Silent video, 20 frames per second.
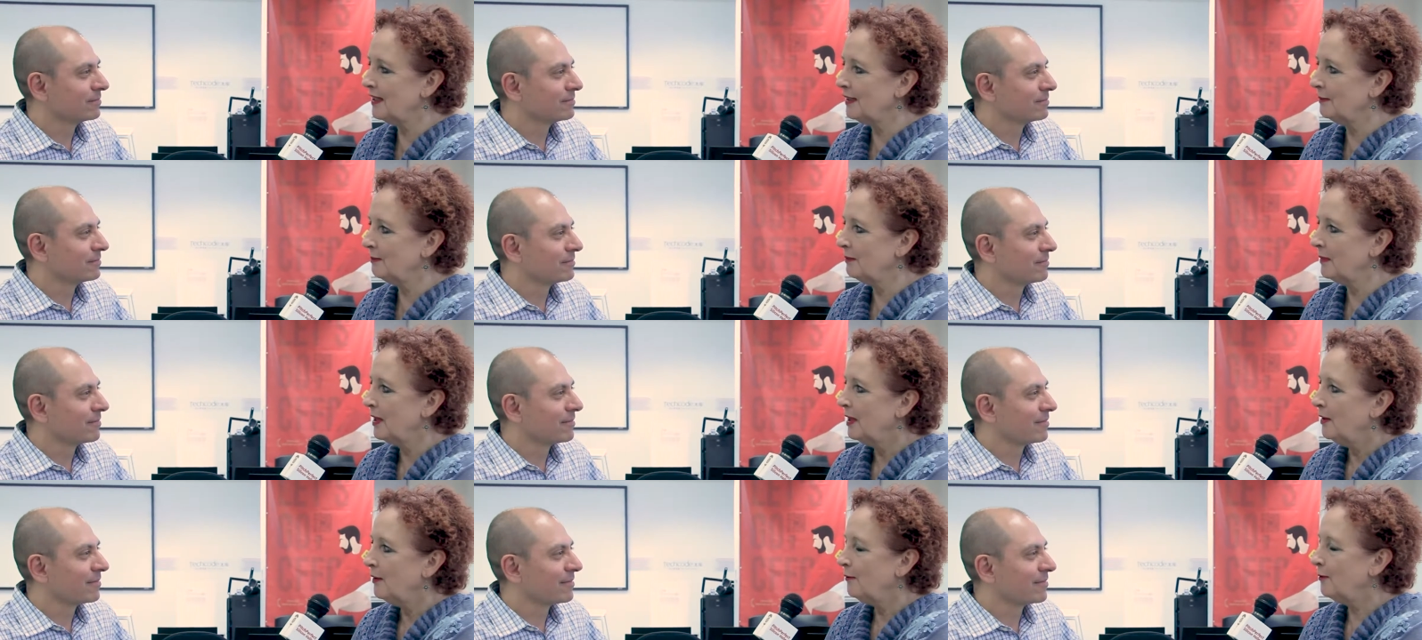Speaker 1: um,
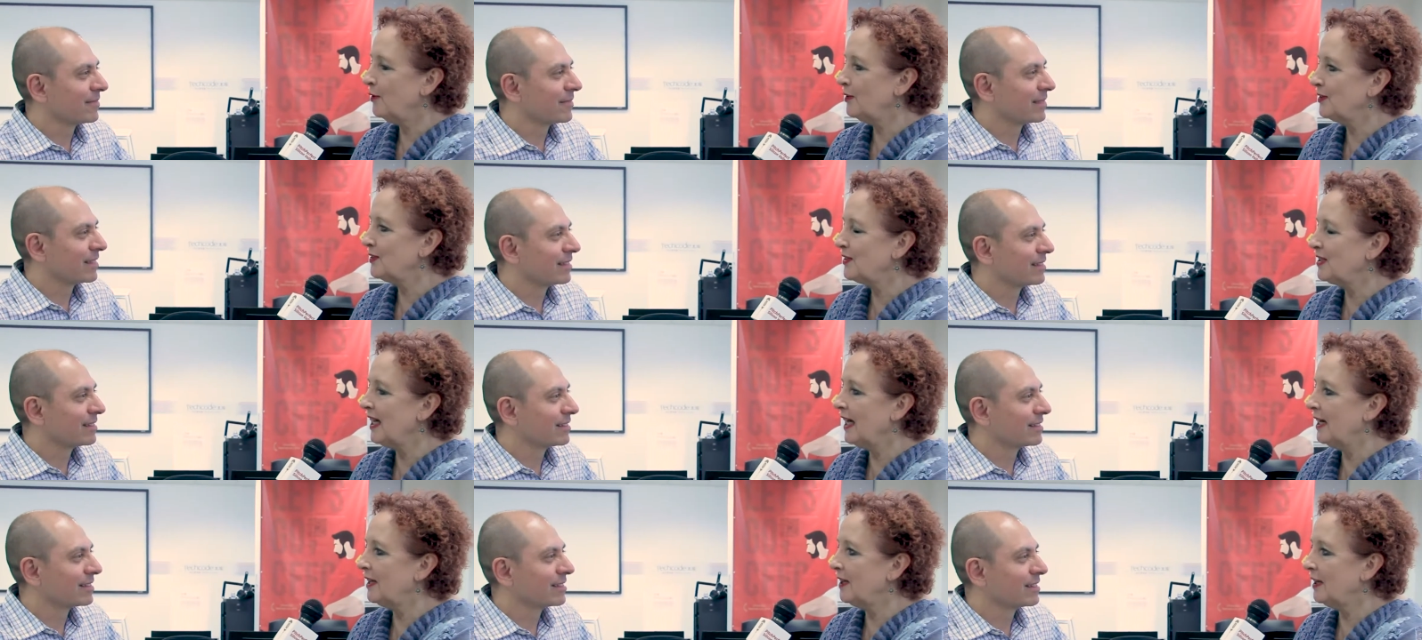for a
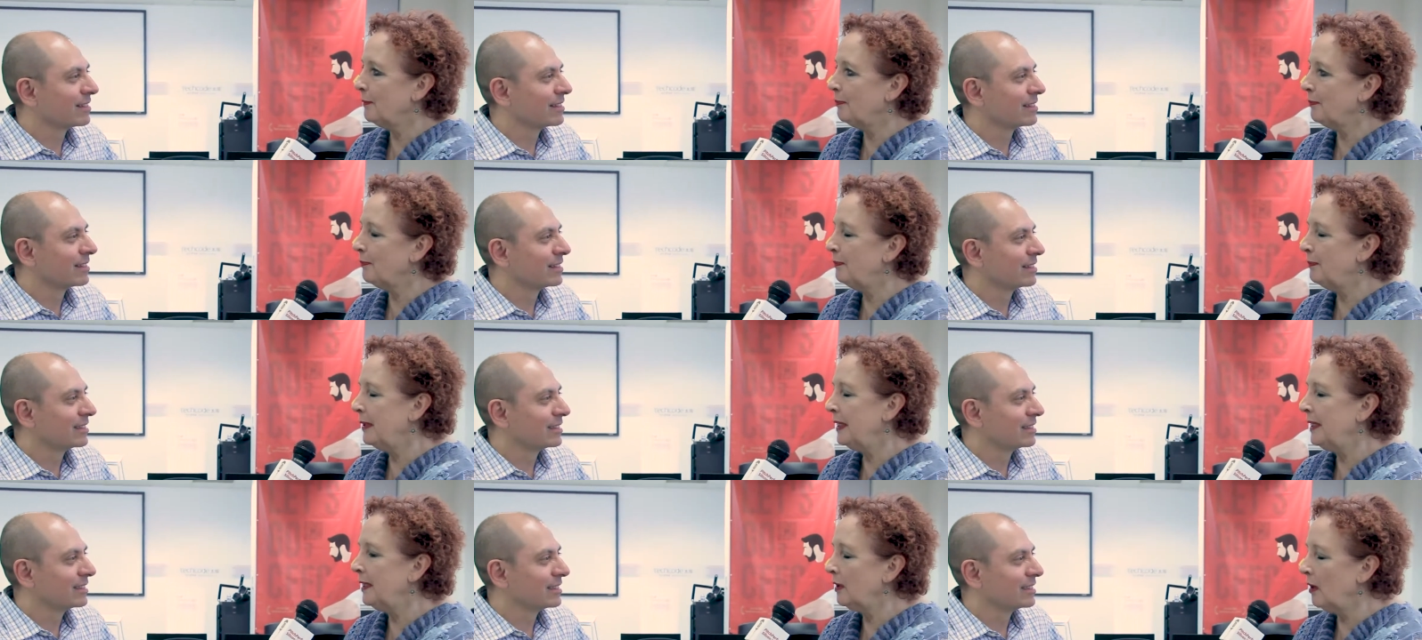startup?
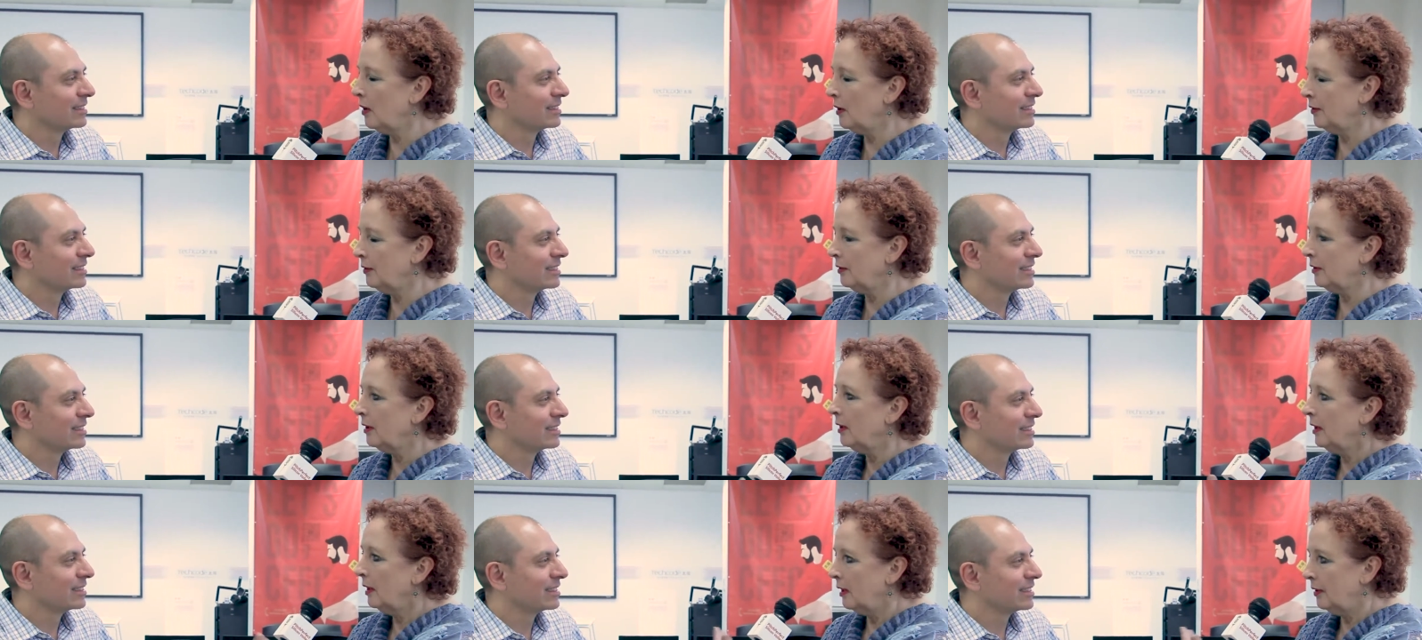Being
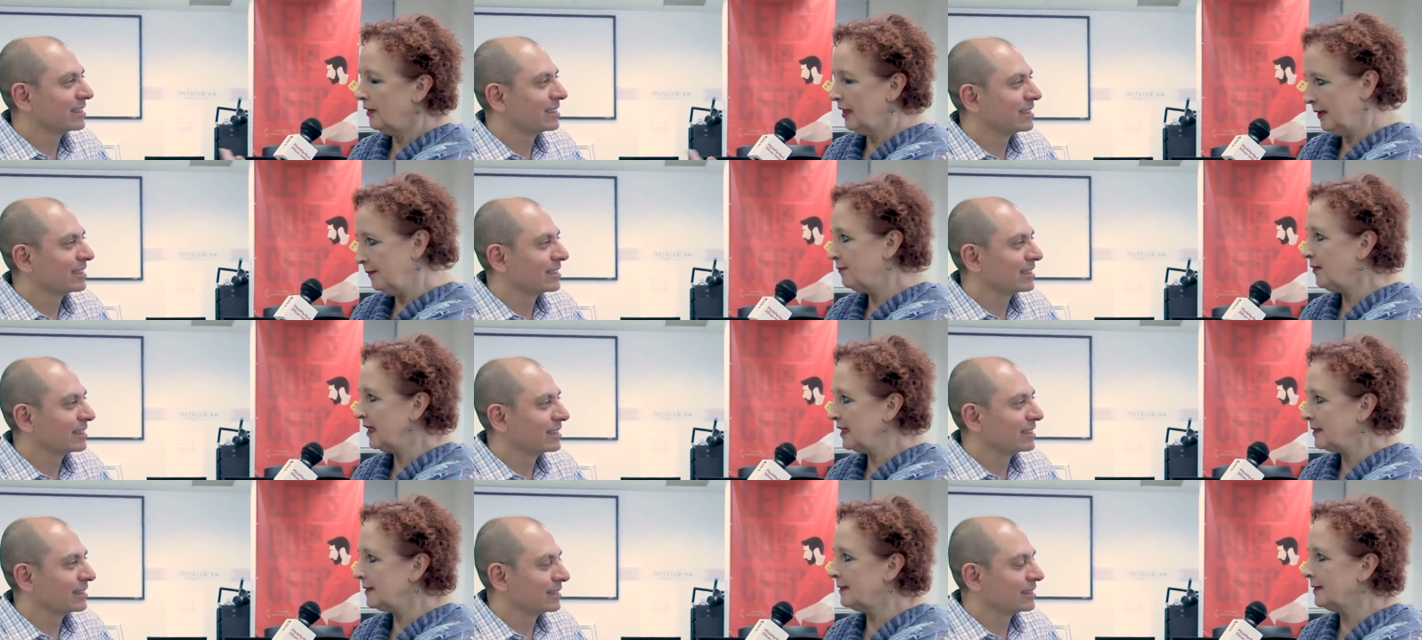on the
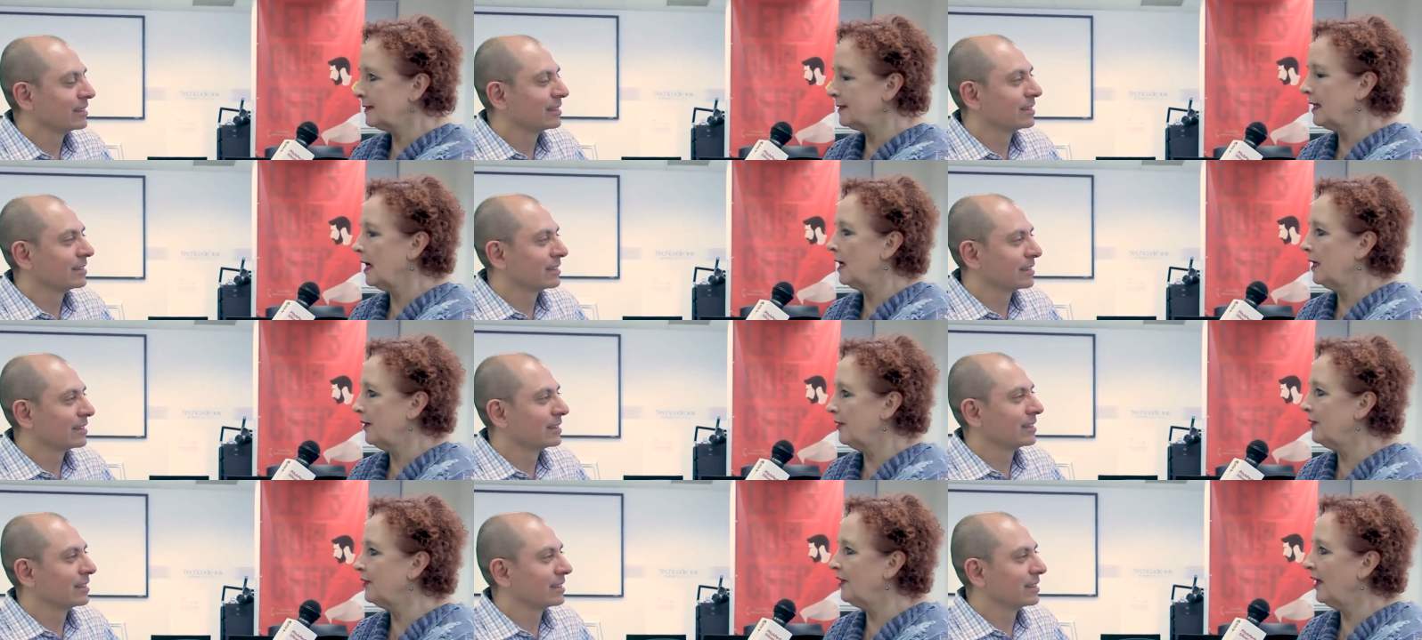investor
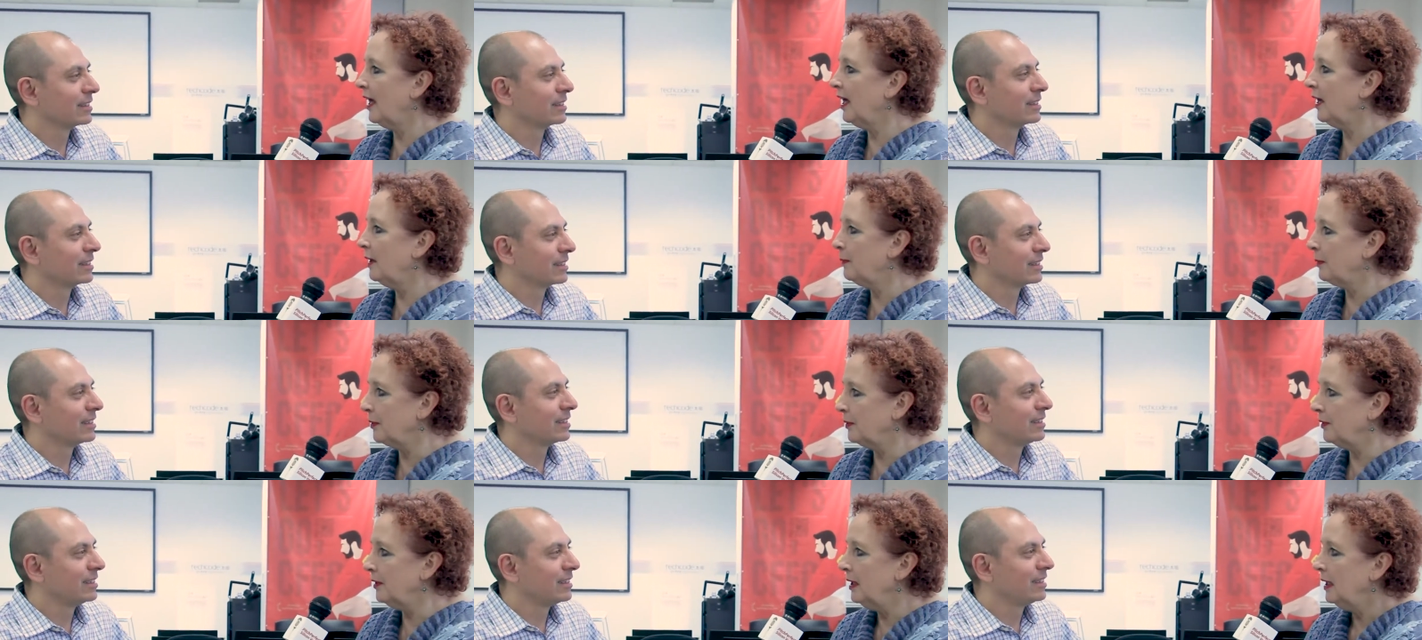side of the
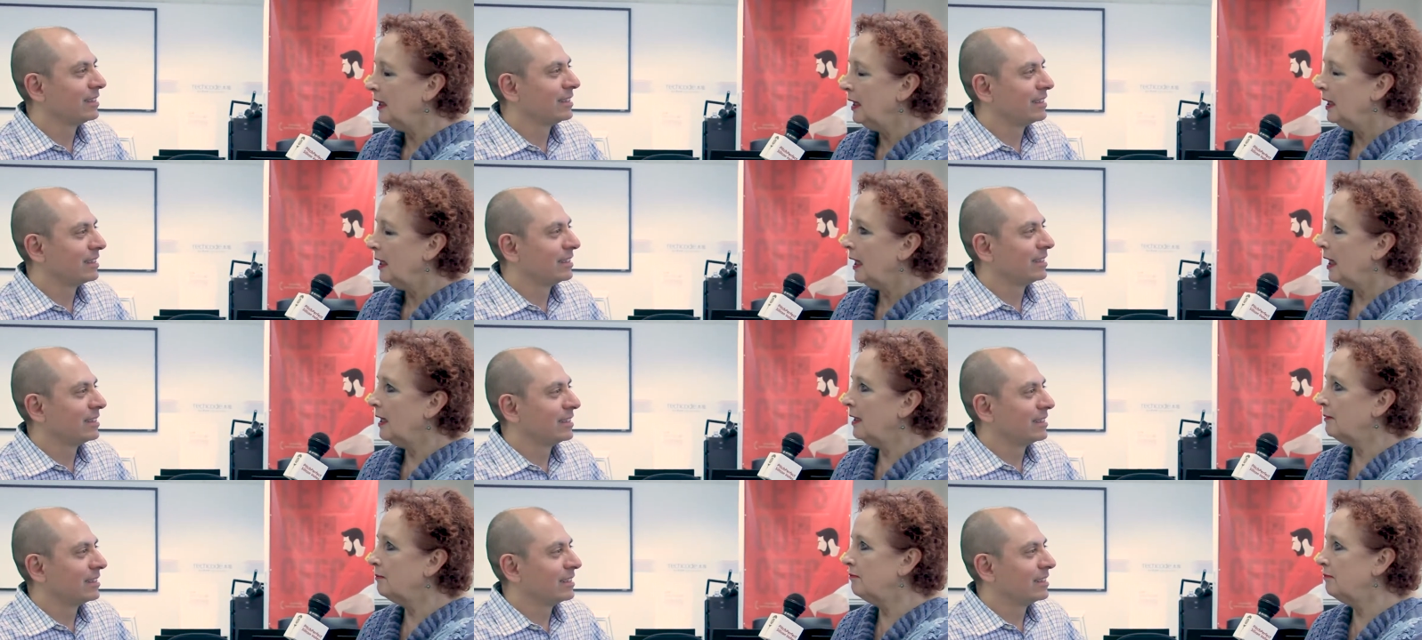table,
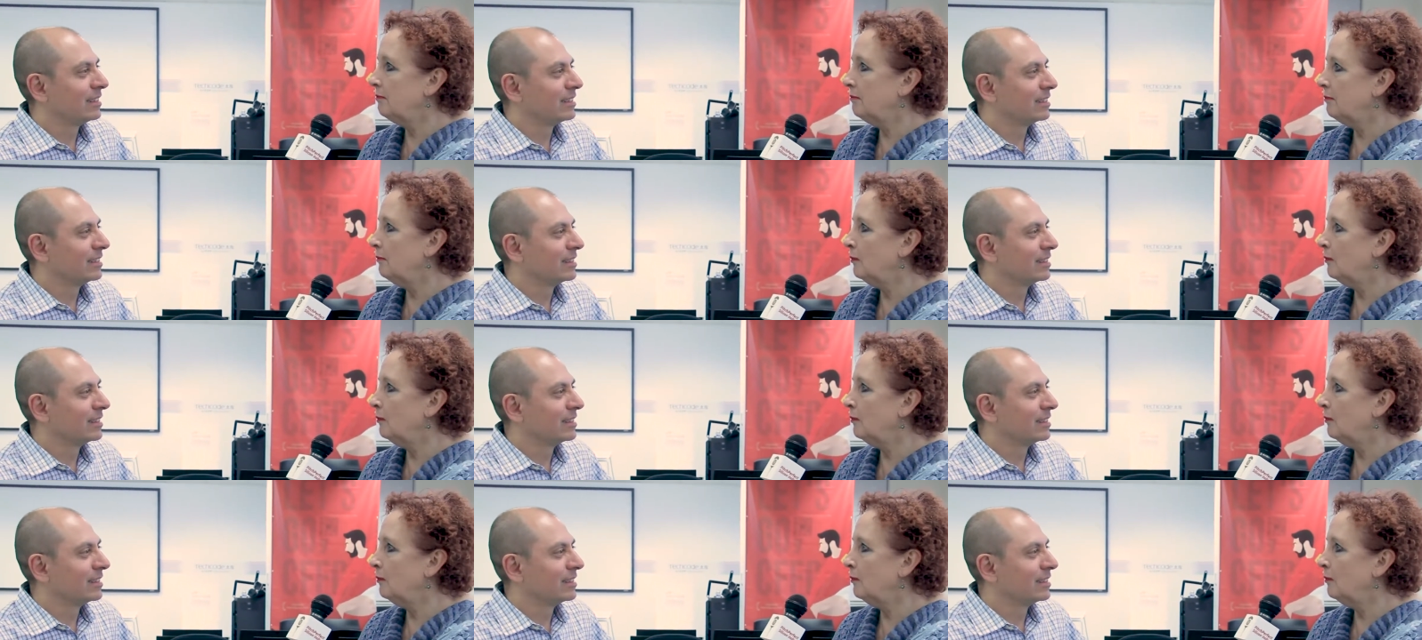um,